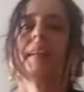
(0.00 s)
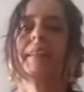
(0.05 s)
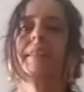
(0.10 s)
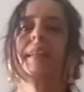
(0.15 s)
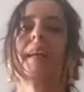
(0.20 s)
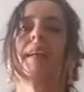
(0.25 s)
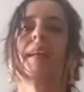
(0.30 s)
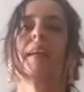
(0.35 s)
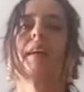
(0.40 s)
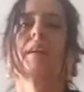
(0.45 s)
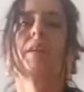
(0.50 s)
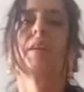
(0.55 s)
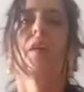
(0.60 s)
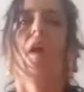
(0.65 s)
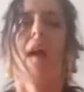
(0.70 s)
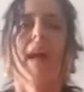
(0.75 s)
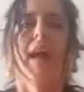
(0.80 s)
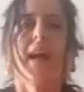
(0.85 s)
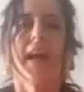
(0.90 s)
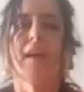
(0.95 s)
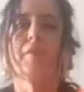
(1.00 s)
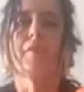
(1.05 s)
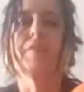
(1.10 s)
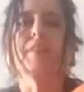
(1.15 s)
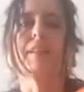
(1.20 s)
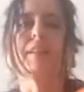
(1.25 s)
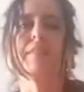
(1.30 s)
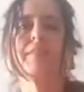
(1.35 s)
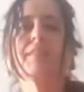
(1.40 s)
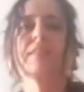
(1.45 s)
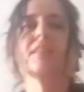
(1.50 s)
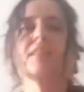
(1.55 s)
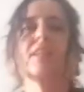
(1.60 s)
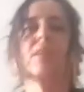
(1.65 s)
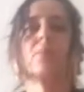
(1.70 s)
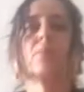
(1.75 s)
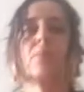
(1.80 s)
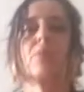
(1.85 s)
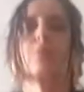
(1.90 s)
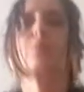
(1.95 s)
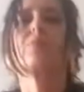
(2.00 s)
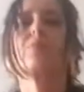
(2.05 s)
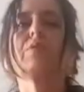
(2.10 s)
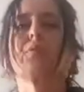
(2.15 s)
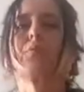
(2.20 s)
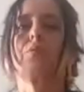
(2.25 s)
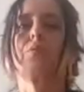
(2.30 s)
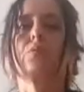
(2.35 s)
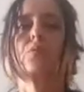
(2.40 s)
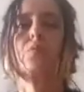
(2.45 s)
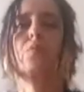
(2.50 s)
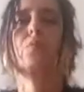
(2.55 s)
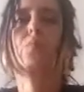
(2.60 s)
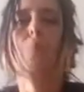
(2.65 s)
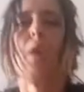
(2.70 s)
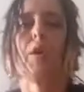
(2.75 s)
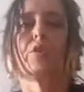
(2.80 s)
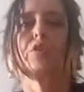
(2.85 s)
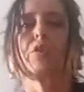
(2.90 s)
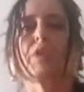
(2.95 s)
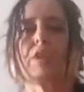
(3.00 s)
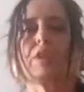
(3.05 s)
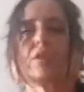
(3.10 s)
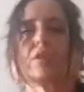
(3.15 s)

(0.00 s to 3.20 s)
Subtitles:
they have their sitting bones too much in